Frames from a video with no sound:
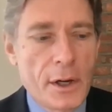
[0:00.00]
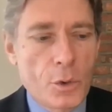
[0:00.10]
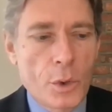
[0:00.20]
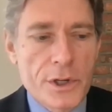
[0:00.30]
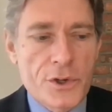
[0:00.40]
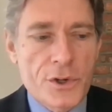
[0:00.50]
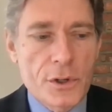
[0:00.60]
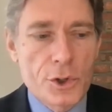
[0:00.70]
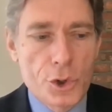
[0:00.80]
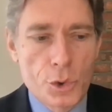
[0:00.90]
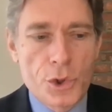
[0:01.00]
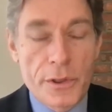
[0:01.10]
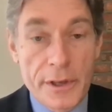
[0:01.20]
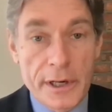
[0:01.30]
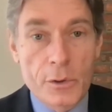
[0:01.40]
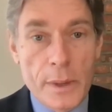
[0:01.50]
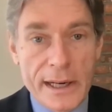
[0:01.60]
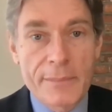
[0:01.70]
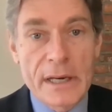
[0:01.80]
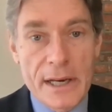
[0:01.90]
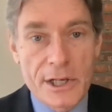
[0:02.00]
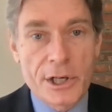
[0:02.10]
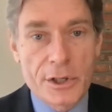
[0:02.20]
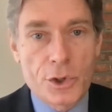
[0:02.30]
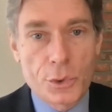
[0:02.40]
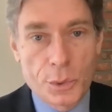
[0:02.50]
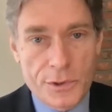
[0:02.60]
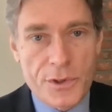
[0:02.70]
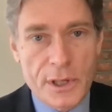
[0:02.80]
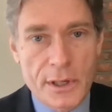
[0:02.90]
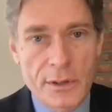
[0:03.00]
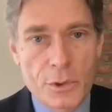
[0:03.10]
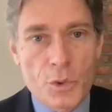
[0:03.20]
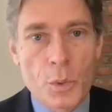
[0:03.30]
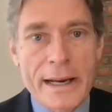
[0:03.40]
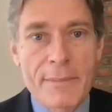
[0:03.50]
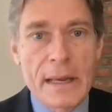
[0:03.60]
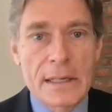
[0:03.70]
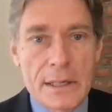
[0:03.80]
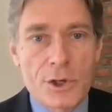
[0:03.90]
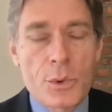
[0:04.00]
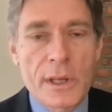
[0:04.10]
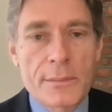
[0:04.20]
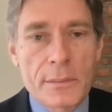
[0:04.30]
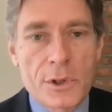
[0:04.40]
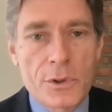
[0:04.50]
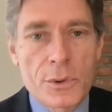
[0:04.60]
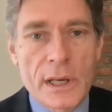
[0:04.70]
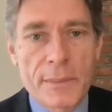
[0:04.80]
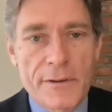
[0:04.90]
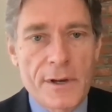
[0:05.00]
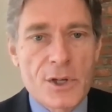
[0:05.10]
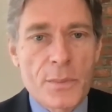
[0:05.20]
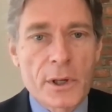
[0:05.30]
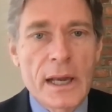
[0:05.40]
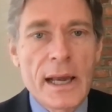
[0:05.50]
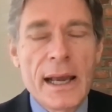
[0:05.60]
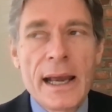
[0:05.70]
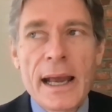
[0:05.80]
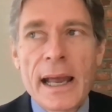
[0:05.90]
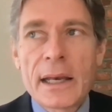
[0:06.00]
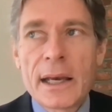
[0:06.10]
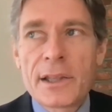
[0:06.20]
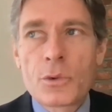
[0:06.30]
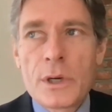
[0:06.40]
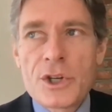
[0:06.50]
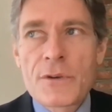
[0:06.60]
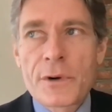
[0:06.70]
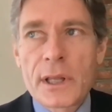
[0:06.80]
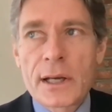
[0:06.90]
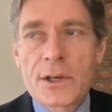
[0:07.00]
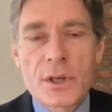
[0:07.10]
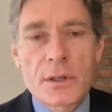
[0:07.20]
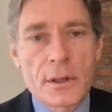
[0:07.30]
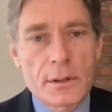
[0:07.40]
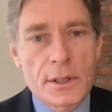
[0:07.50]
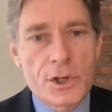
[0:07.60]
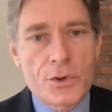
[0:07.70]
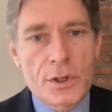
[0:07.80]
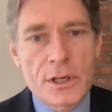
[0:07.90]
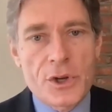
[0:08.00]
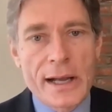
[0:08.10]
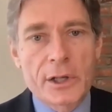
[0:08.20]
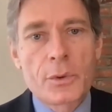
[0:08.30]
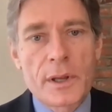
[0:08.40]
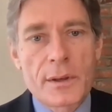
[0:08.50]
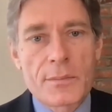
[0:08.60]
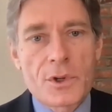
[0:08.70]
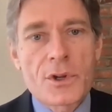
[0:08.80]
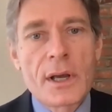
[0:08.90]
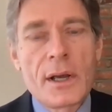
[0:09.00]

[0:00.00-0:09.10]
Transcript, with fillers: was due to their recommendation tools that it was recommended to them to do that by Facebook. And, and the reason for that is that, that these, these algorithms